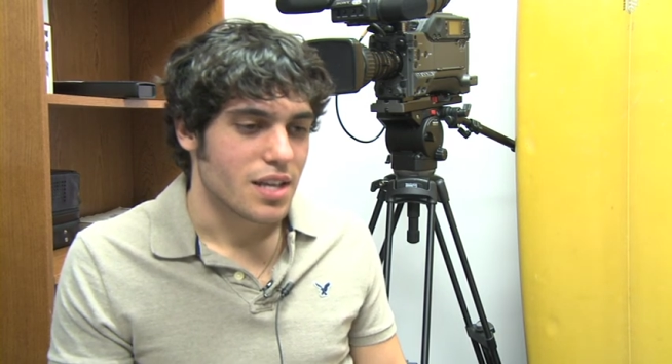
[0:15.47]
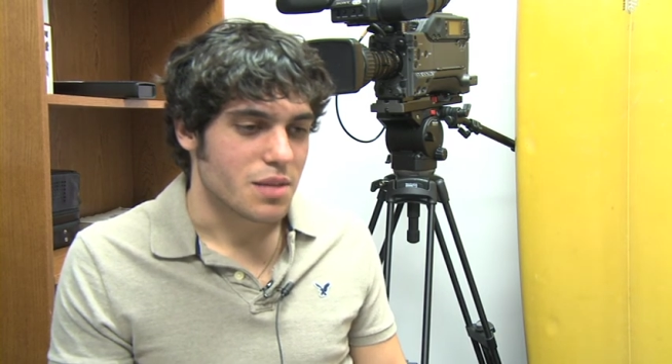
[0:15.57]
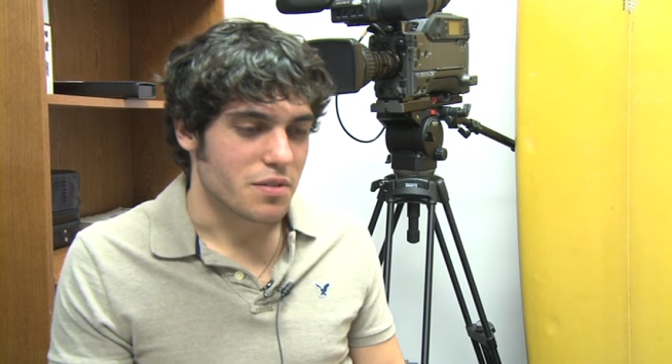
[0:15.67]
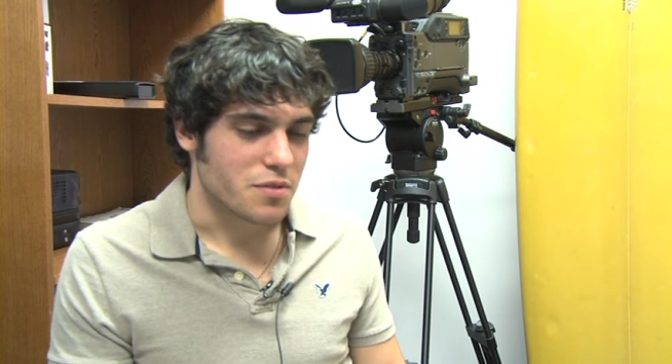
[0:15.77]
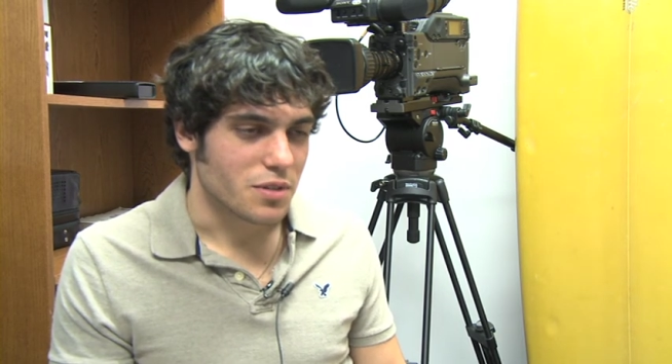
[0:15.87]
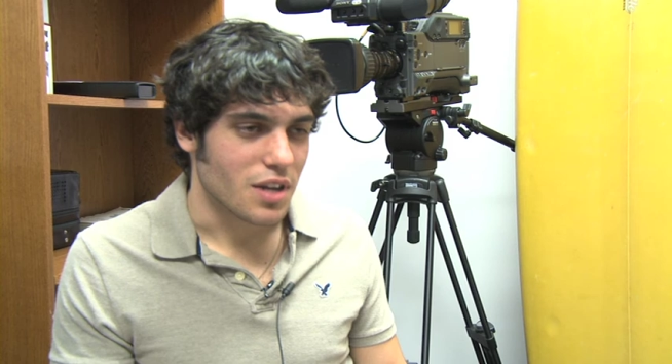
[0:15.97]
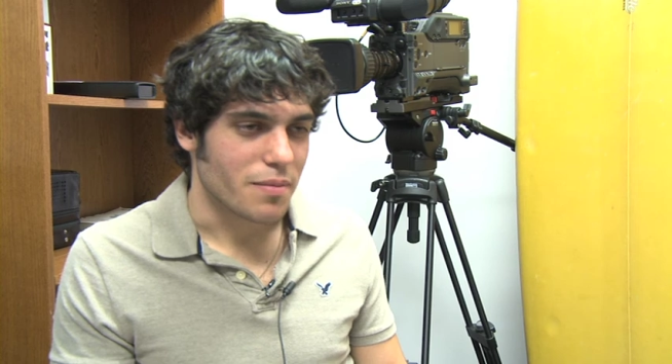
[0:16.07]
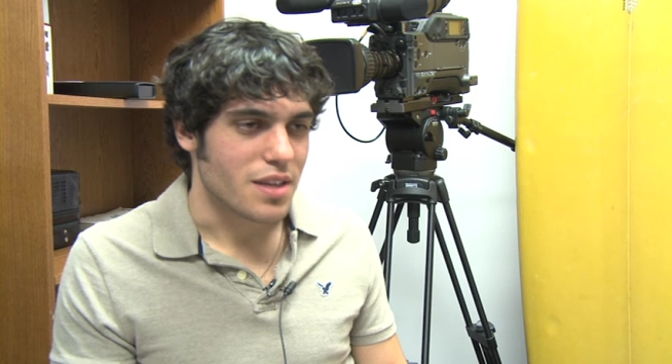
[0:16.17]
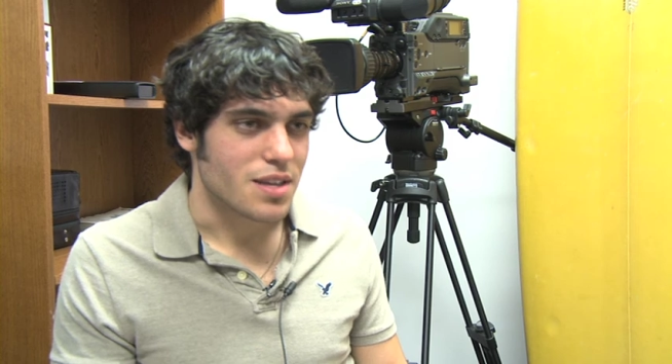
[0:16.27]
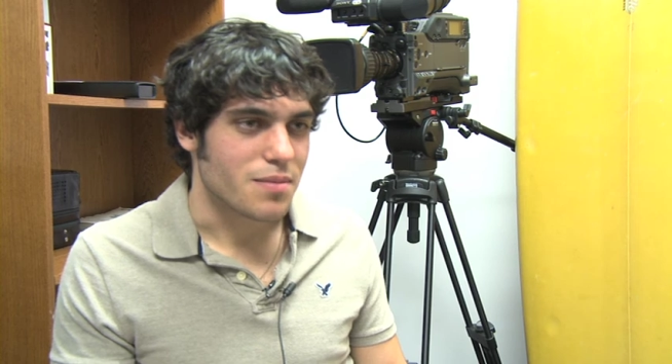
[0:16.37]
some of us were
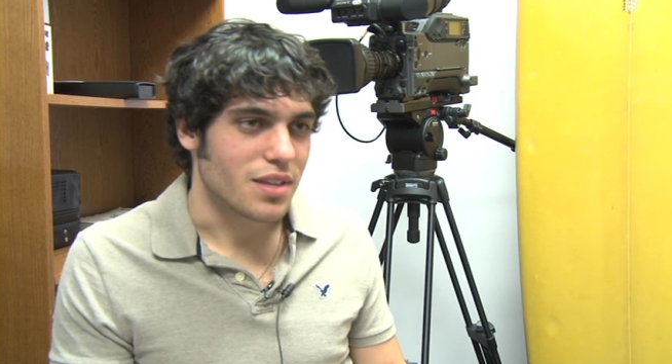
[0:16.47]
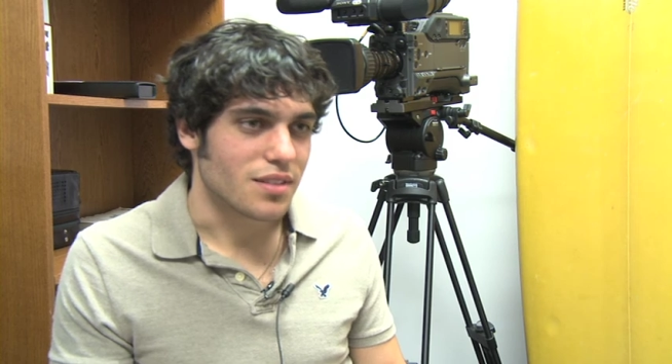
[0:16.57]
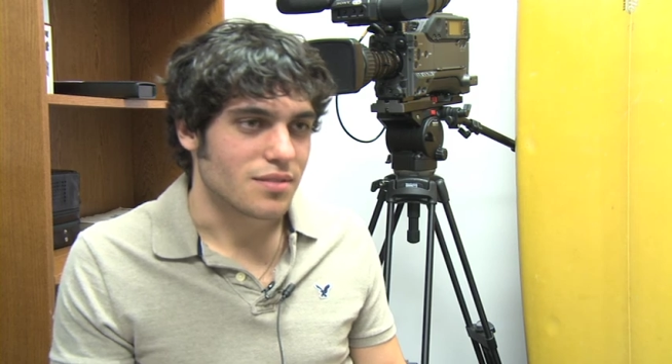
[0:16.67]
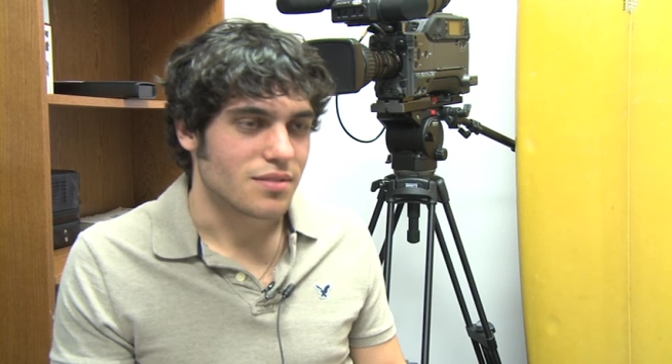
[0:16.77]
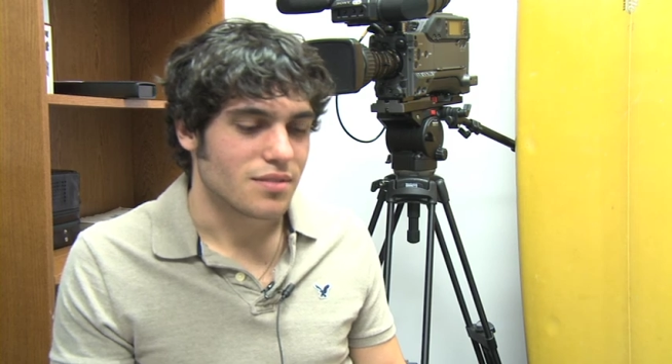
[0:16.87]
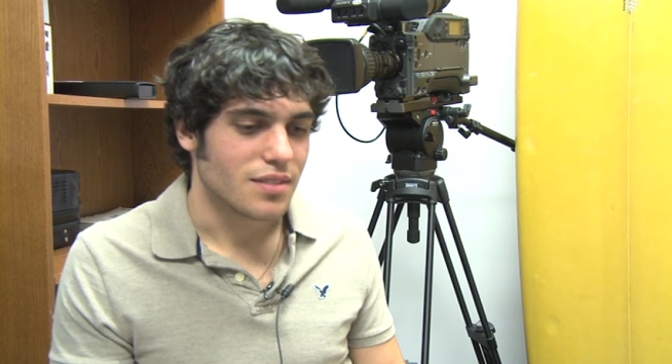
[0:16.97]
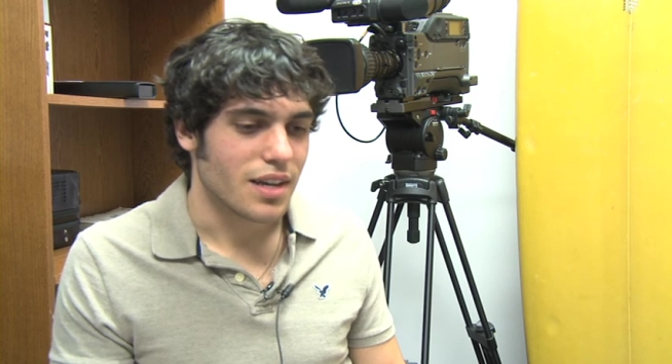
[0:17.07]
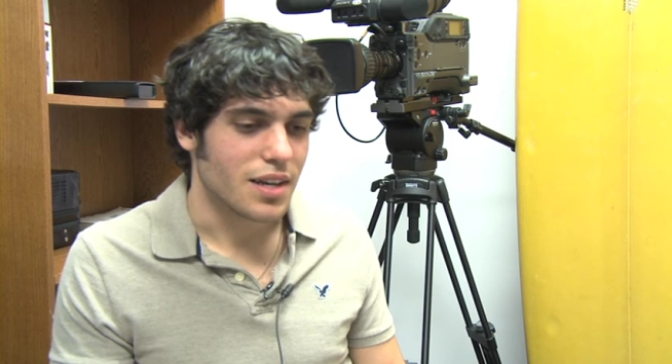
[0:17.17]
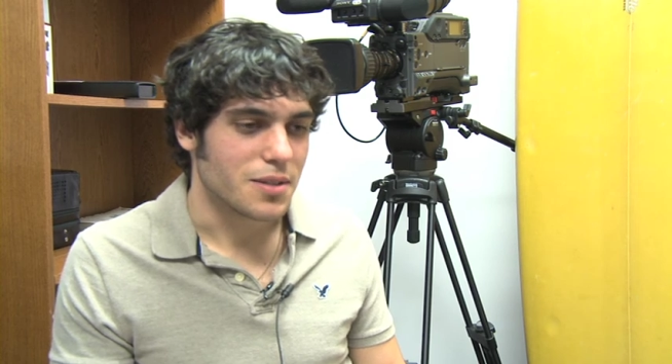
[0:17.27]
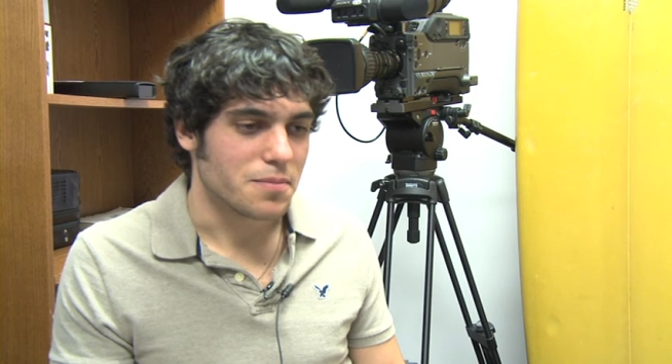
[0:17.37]
talking about something
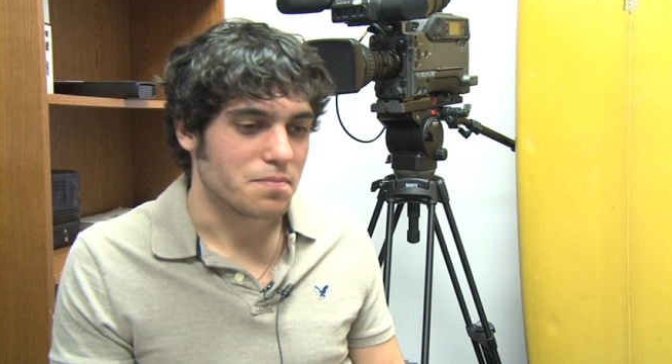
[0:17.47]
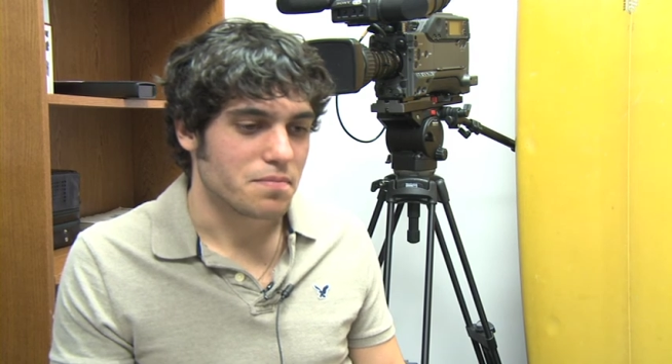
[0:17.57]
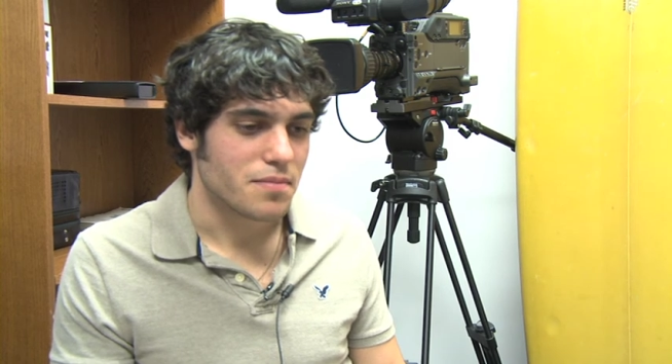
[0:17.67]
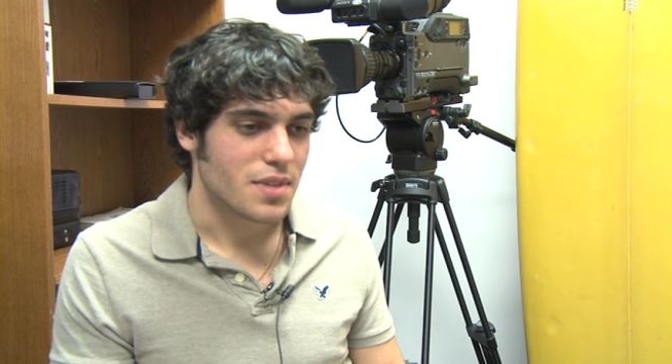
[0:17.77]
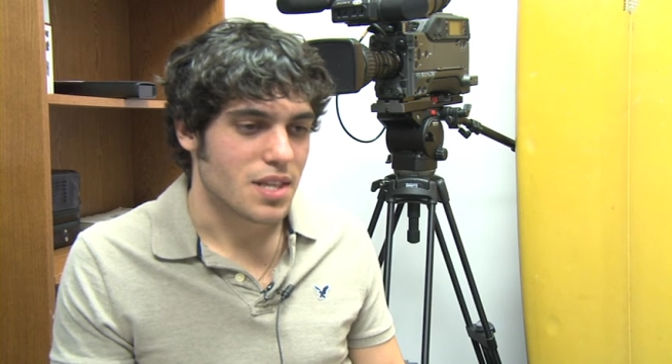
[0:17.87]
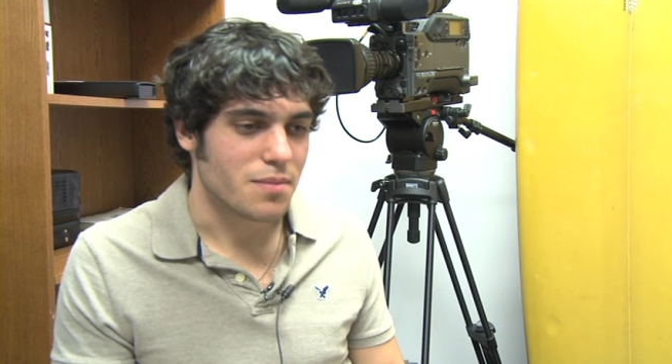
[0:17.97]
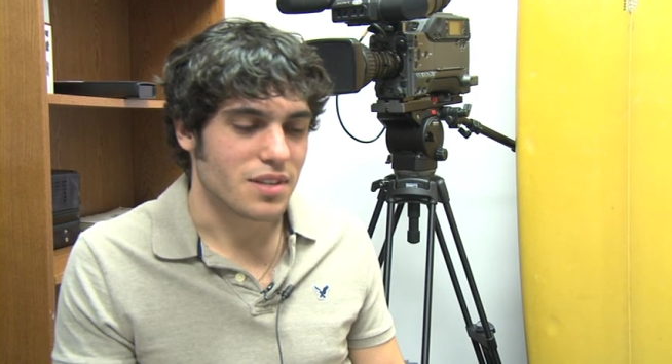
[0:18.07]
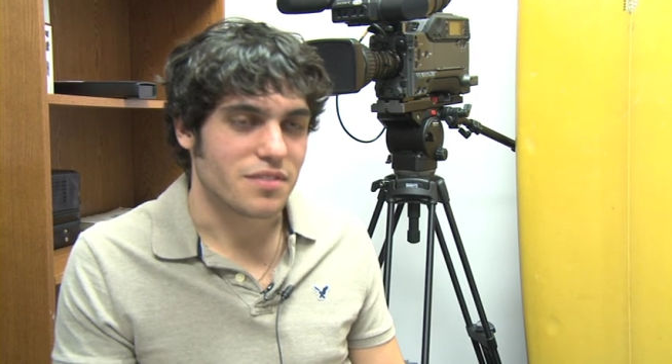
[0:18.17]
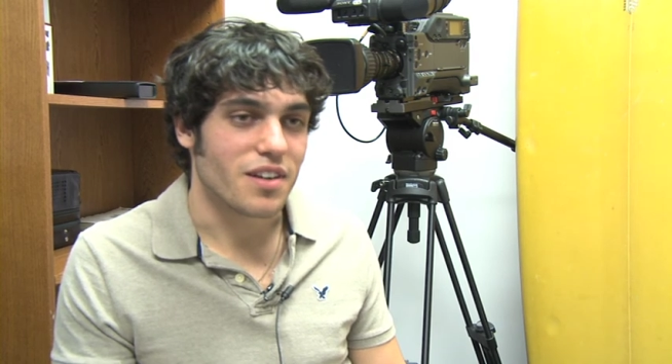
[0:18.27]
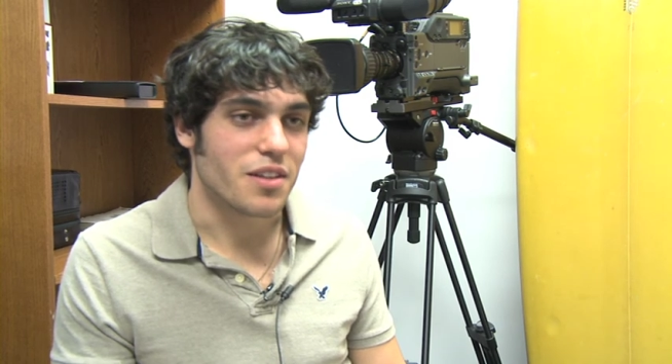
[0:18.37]
um,
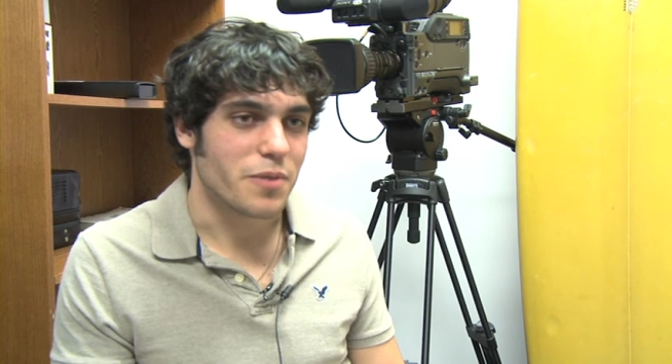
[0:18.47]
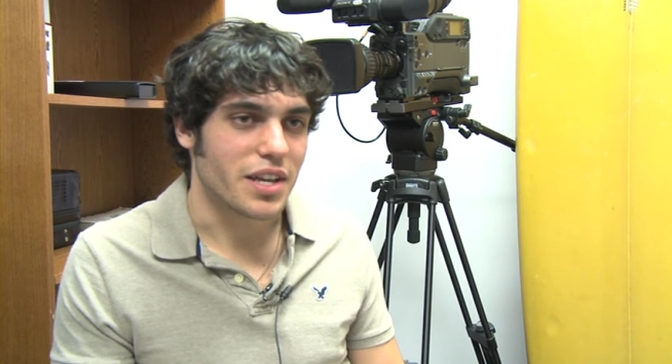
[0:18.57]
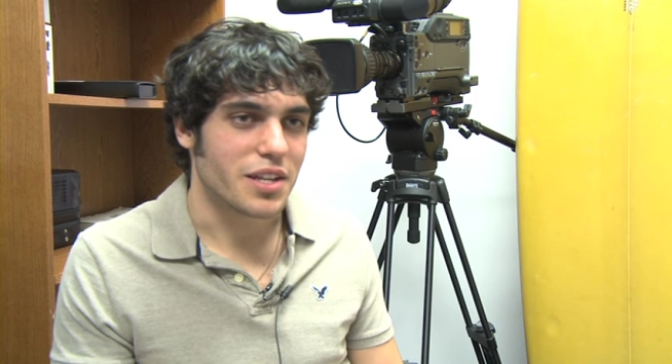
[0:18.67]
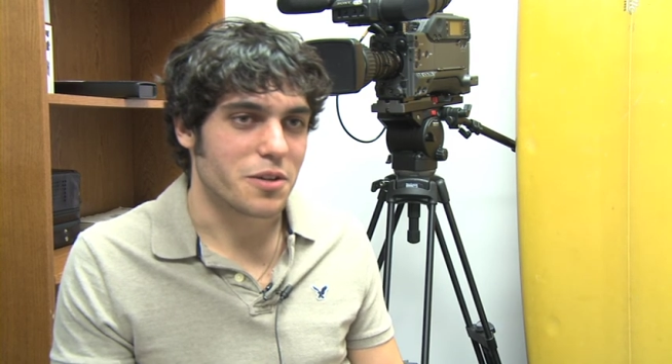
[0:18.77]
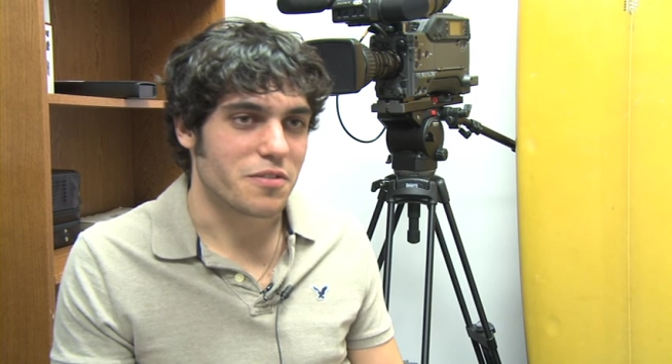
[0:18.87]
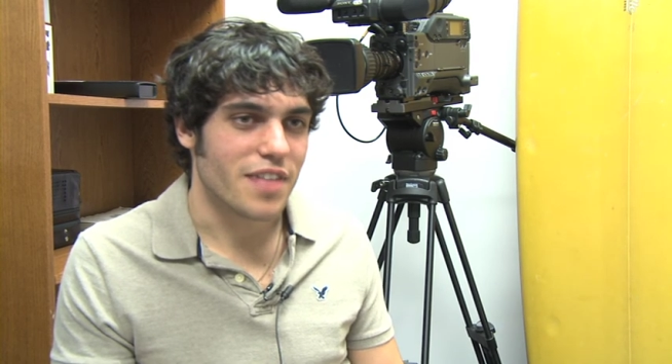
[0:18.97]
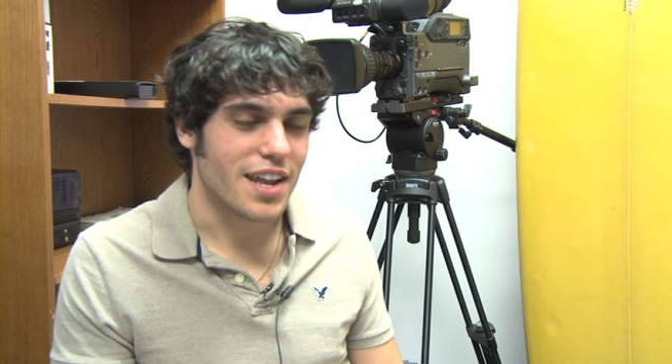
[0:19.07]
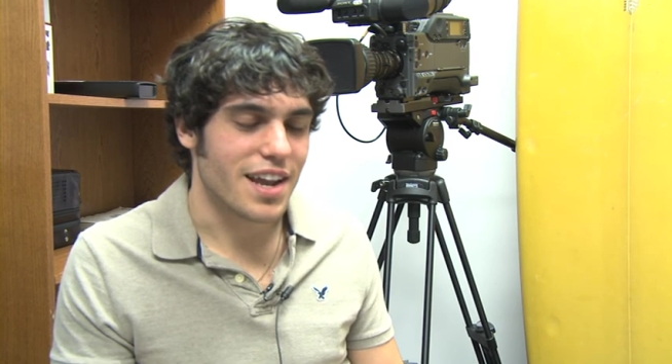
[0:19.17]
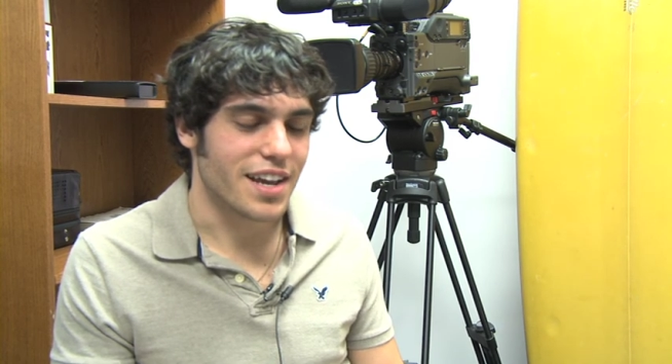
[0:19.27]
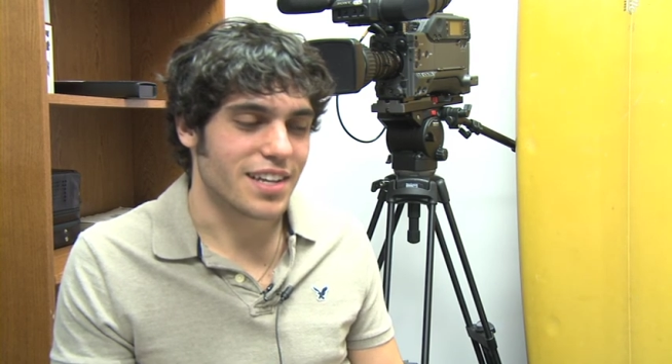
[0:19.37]
something fun that we could do for
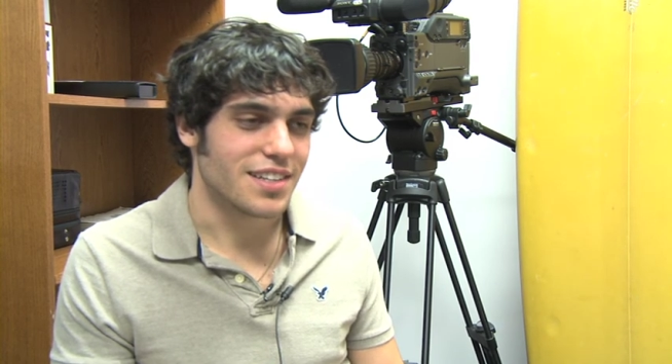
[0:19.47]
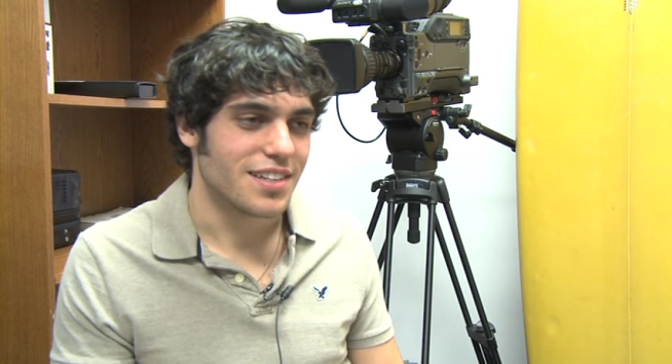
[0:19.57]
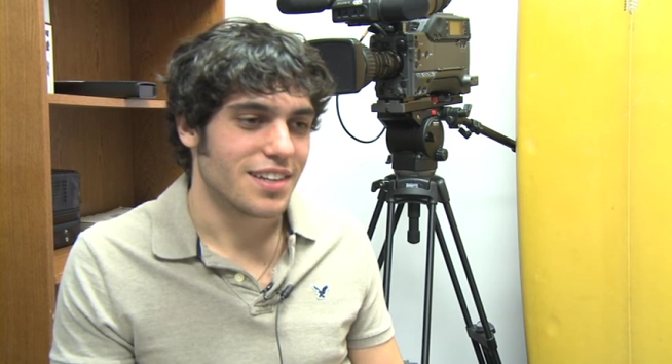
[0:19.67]
that night,